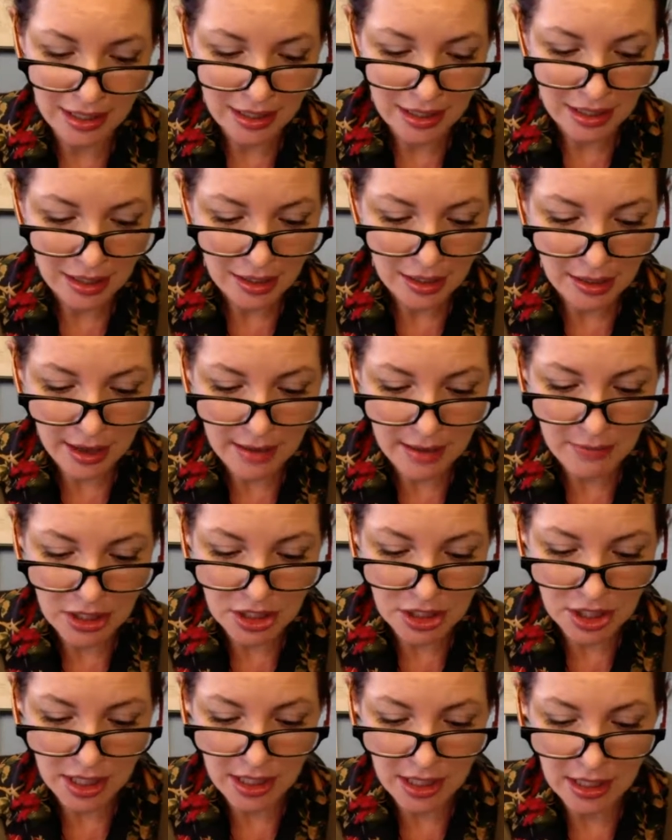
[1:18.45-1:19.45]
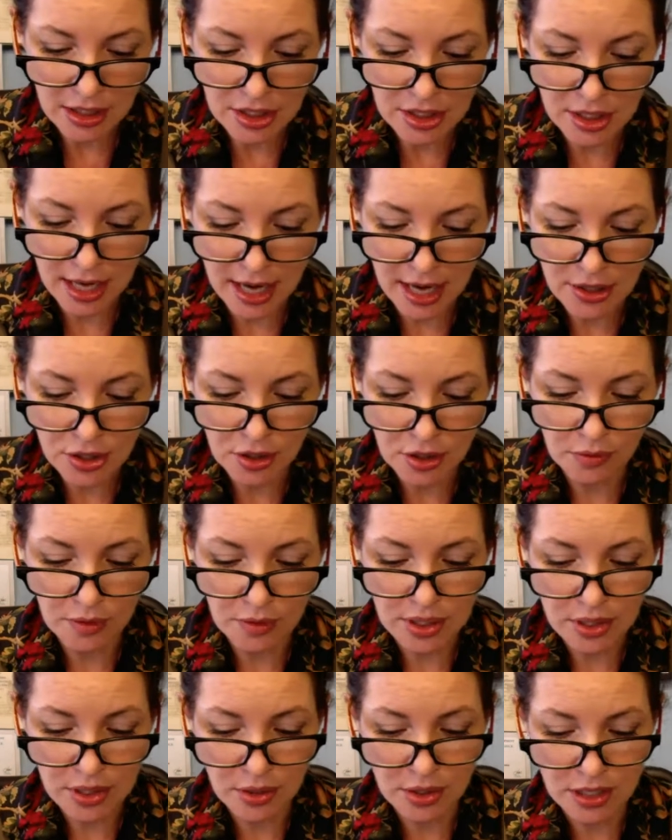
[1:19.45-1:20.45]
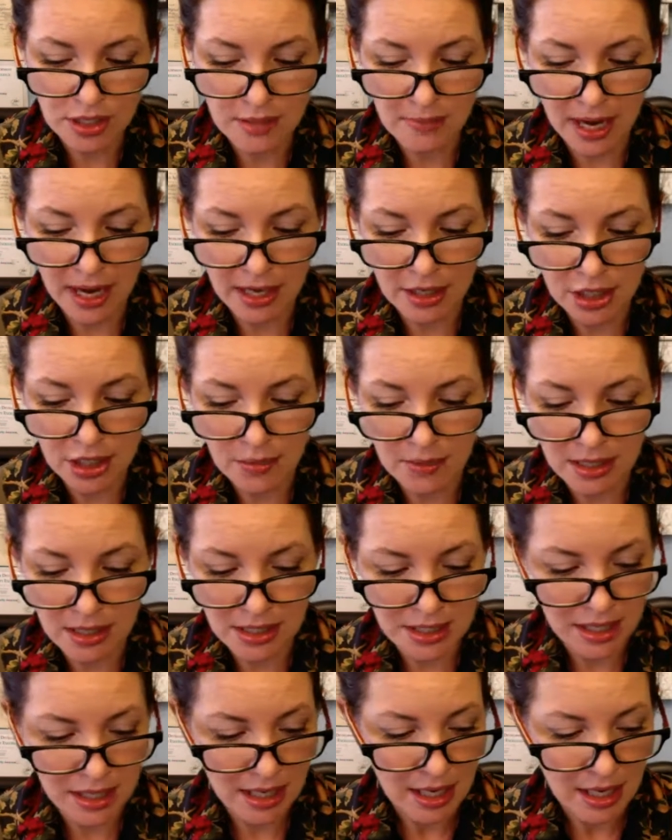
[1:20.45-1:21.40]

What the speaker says: climate change, natural resource management,